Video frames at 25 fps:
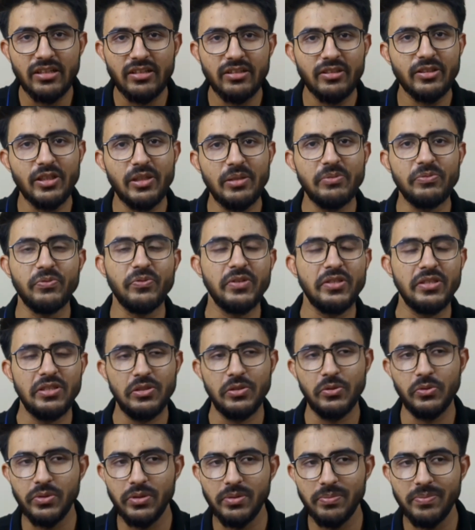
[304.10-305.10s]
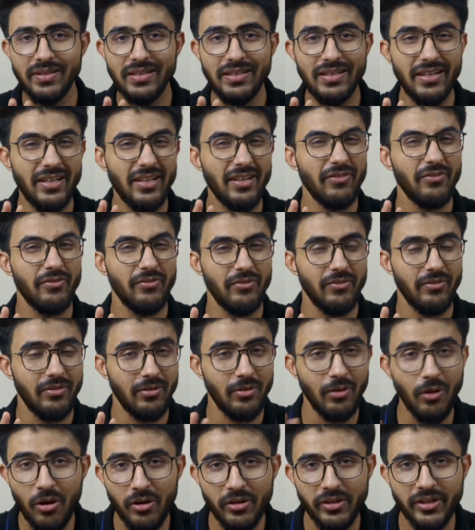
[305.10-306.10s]
are the terms which you will be needing
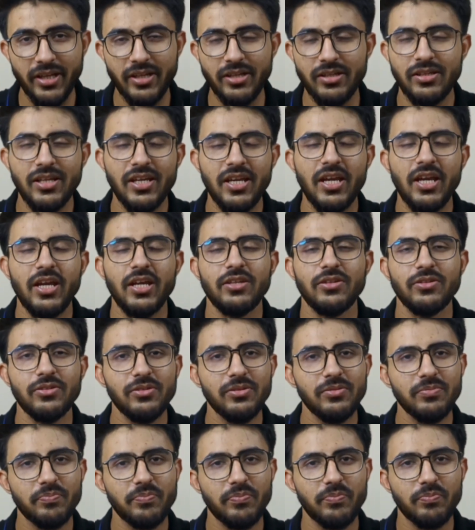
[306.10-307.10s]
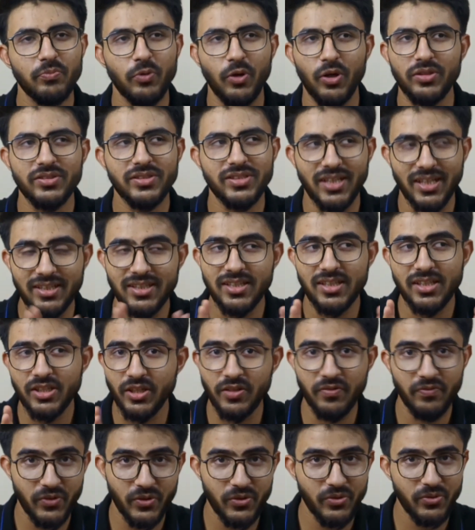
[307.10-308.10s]
a lot, and you know, bahut zyada
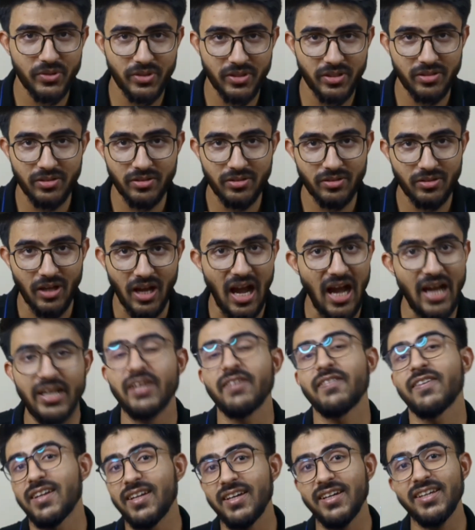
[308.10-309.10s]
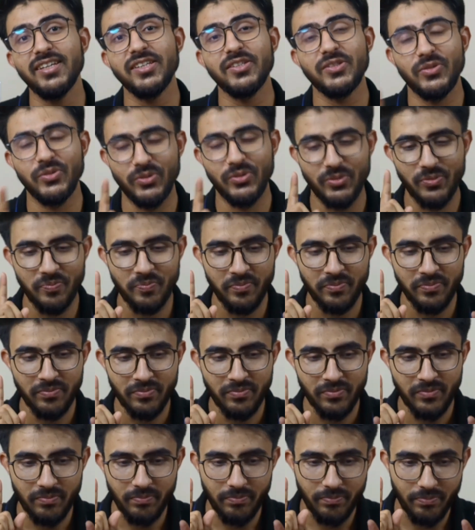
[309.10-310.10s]
confusion aane wala hai. So
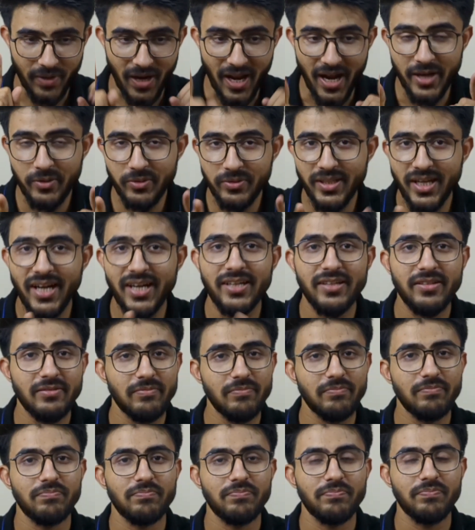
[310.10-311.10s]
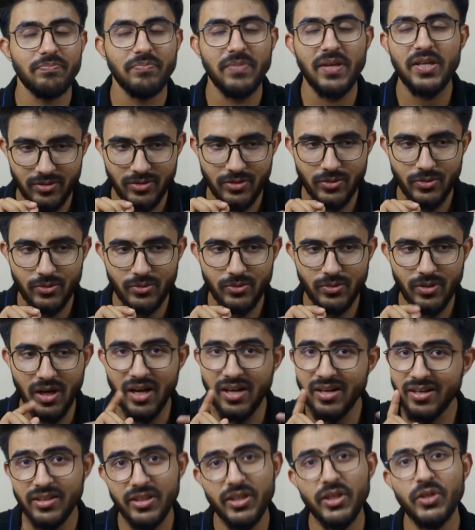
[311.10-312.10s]
prior to that, make sure you
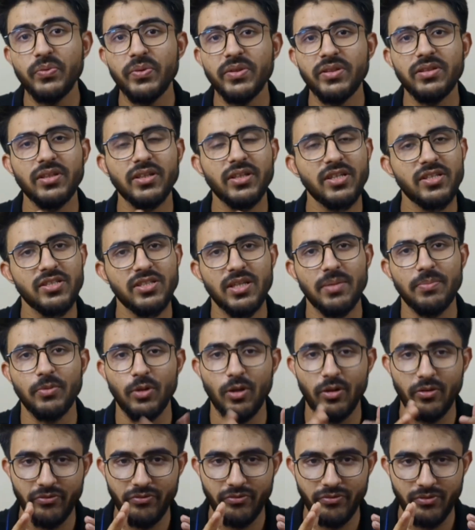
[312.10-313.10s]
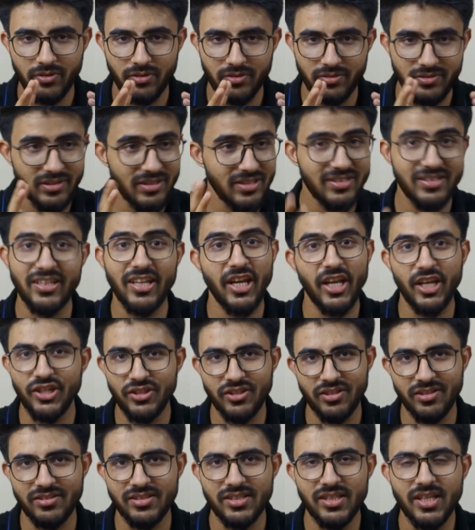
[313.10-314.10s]
are clear with the concept of these
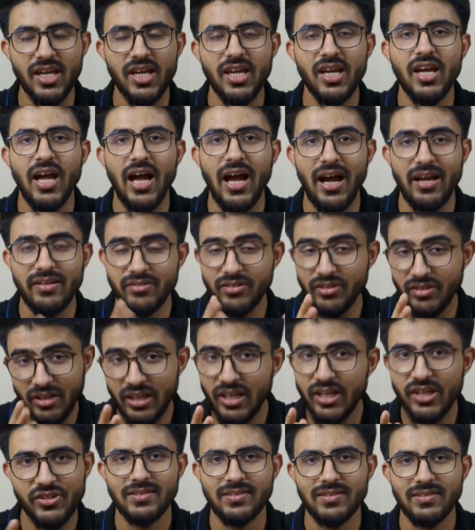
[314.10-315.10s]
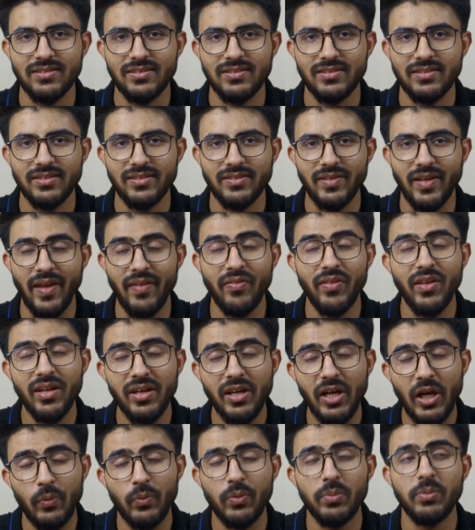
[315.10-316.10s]
directions and the relations. And
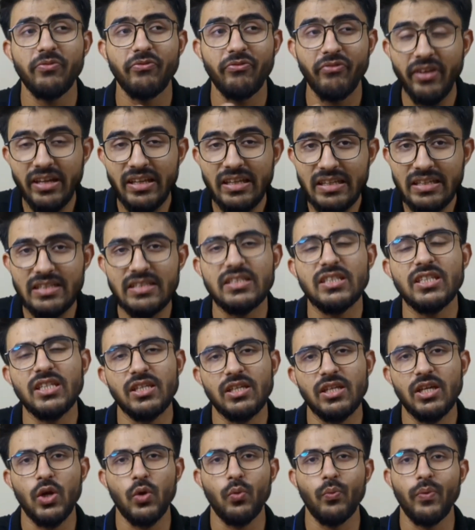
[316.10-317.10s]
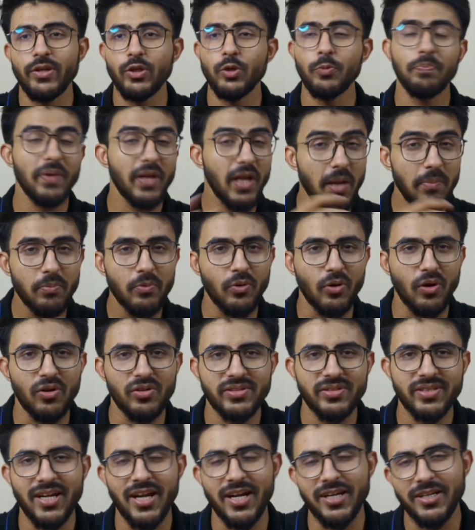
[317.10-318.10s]
then it will be very easy when you pick up
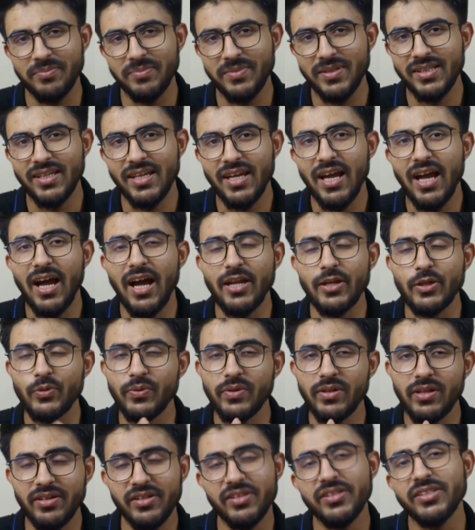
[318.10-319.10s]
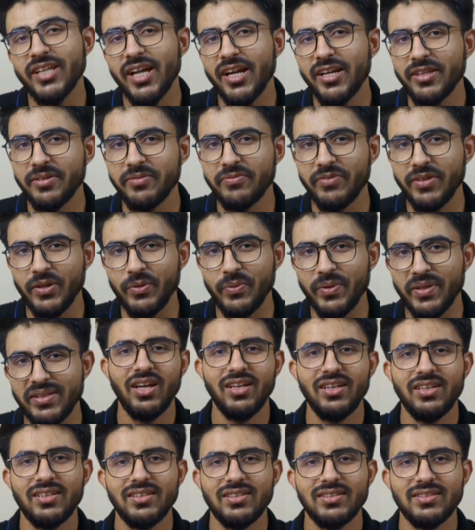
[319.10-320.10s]
gross anatomy and you will understand them very well.
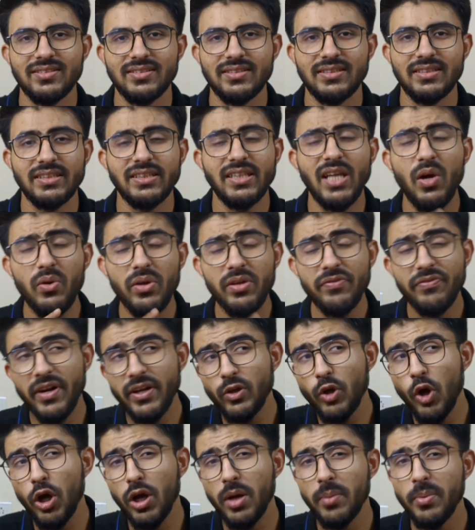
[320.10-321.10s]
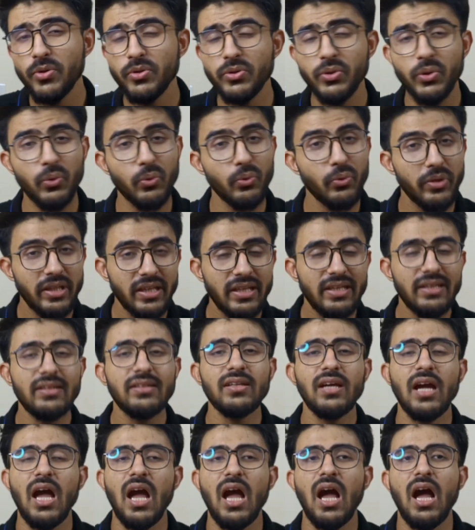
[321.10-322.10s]
Now, if I talk about the
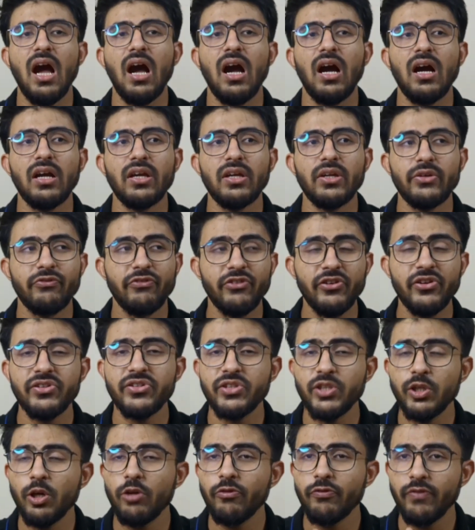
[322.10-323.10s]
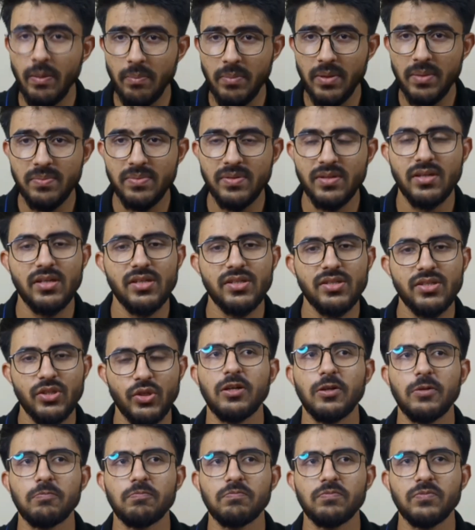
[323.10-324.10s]
routine, first year of MBBS,
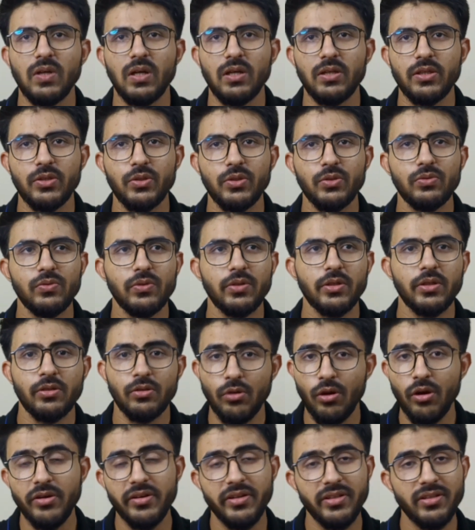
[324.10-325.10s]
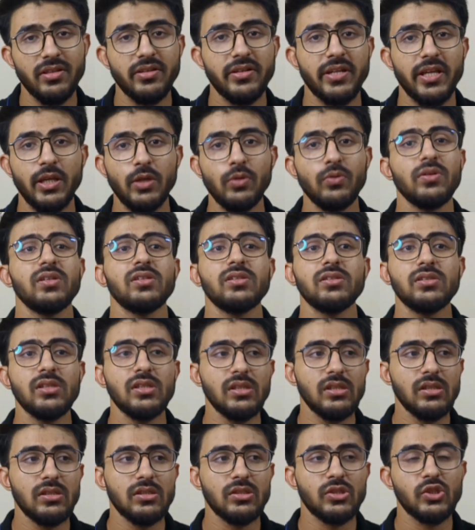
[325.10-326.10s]
you know, you were not in a regular
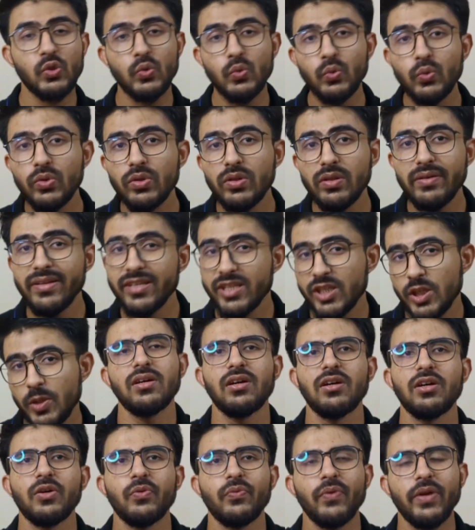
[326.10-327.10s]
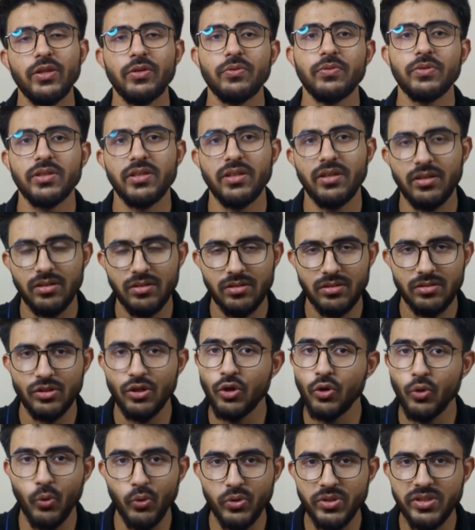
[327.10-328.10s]
school discipline when you were in
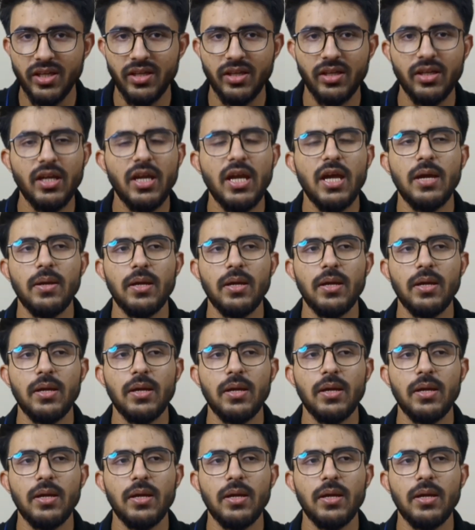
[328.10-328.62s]
your coaching.